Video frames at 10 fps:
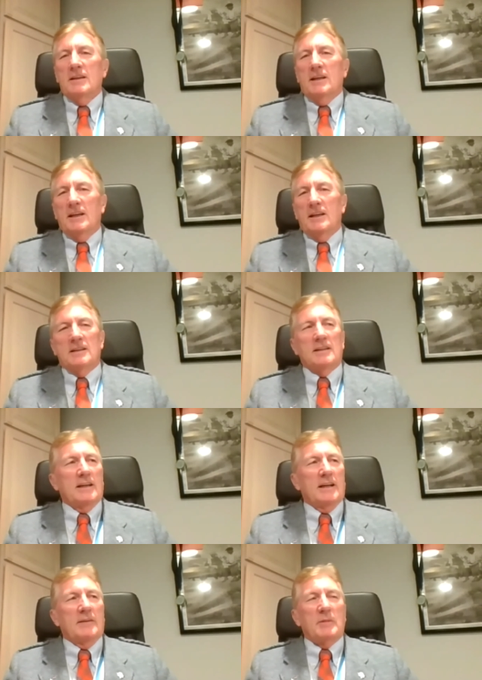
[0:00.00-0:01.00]
in
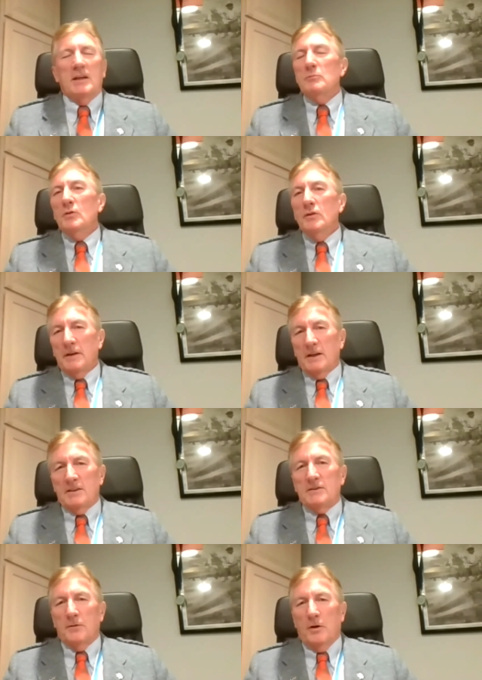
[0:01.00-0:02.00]
moving
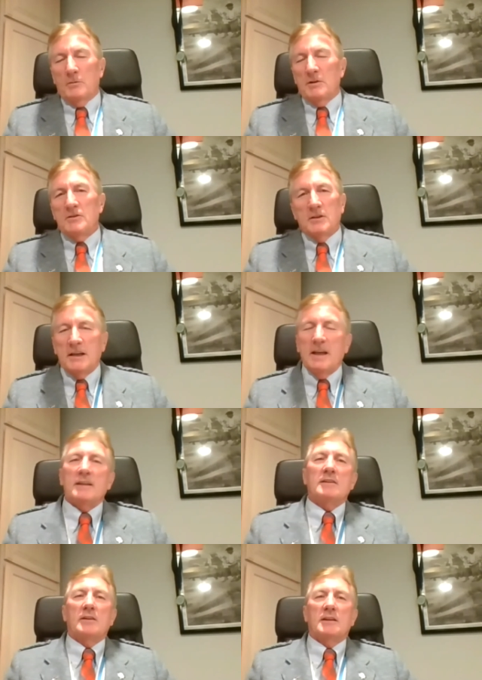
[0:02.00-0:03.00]
us forward. So yet
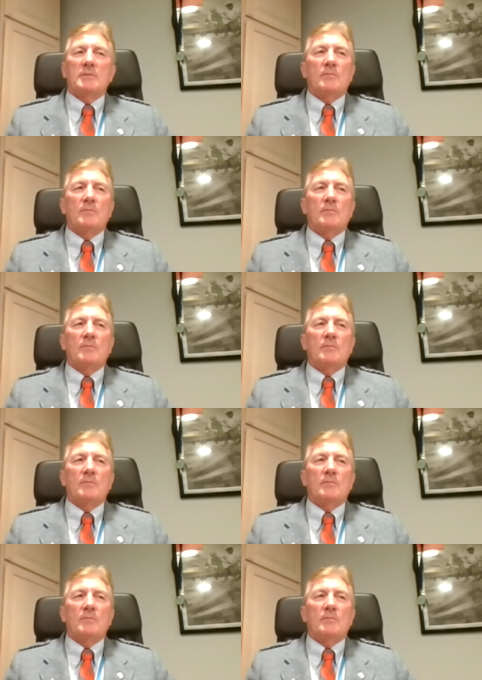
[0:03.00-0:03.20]
another